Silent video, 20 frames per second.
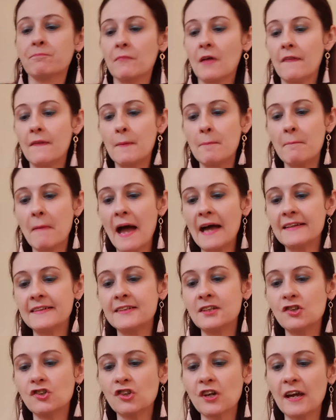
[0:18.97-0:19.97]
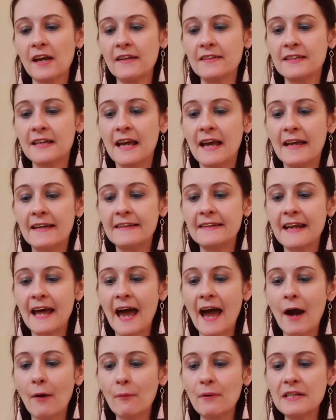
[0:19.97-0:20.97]
and the message is
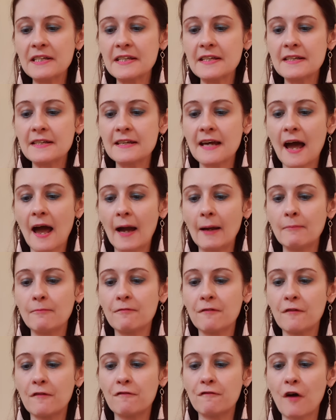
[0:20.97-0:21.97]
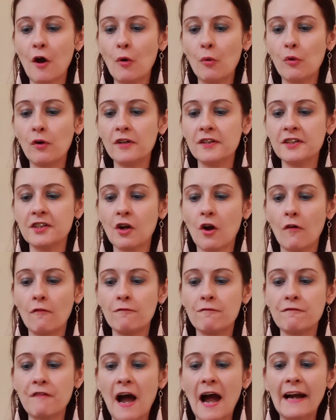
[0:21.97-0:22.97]
now is the time for focusing on
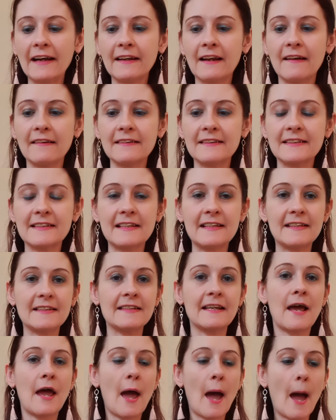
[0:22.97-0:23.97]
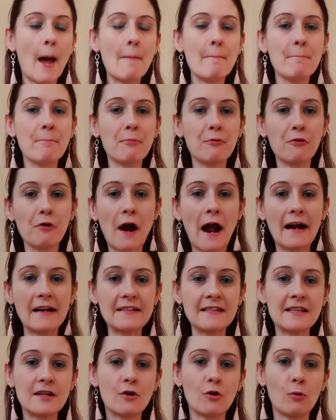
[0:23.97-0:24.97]
finances and
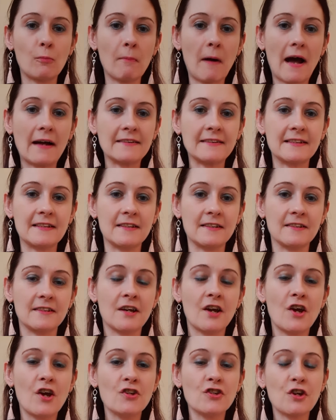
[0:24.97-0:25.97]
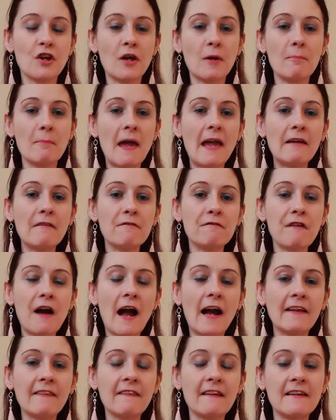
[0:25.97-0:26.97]
practical matters. So you may
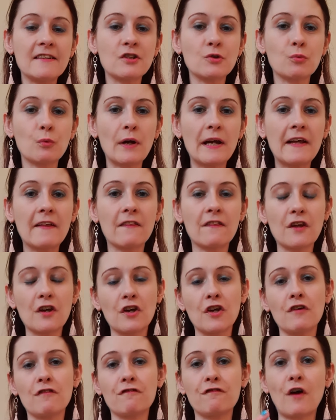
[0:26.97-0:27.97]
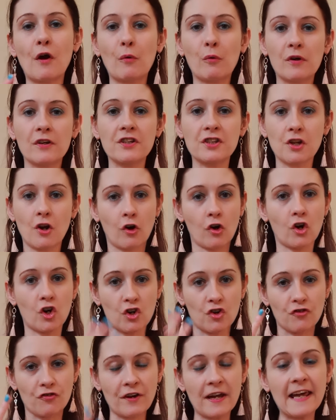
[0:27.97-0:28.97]
find this week that you're focusing on
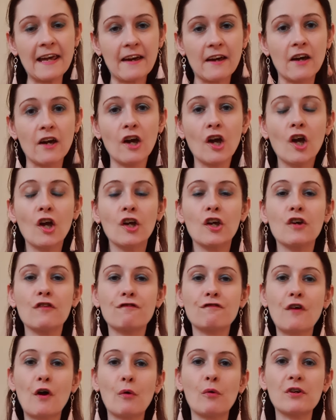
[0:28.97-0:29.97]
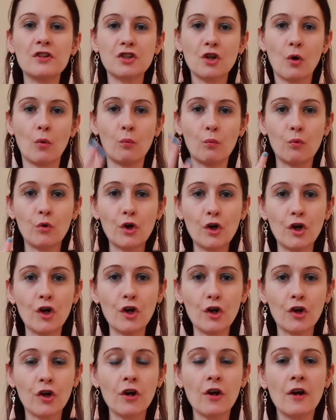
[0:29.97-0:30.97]
career, you're focusing focusing on
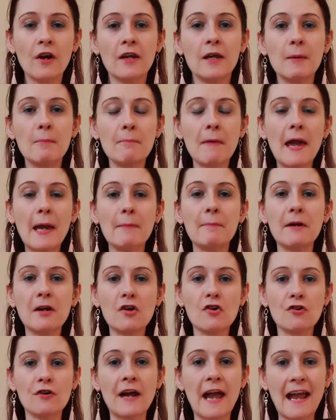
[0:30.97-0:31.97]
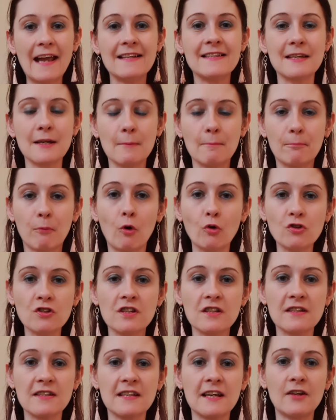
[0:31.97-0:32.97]
work, you may be creating
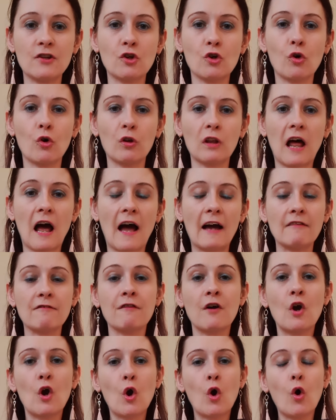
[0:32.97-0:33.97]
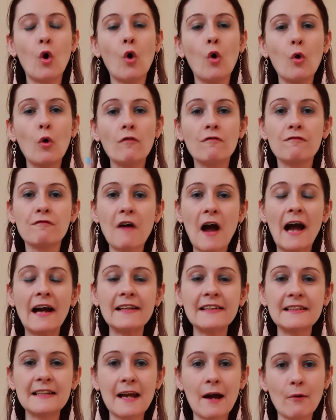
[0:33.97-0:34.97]
abundance in your life or
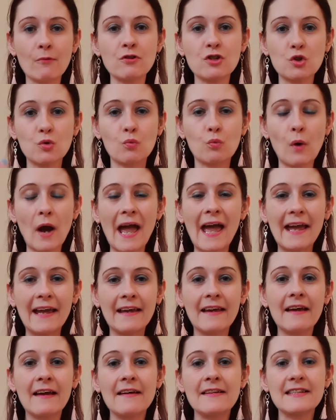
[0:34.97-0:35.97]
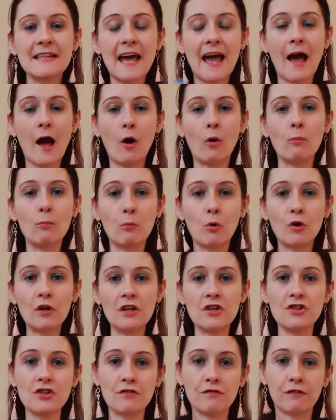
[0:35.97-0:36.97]
finding out a way to help
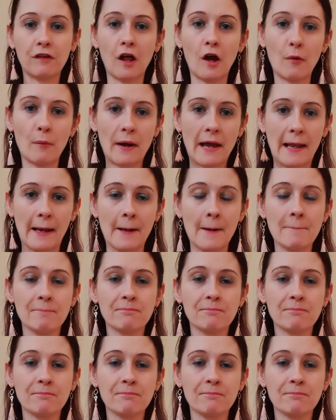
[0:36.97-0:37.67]
money to flow in.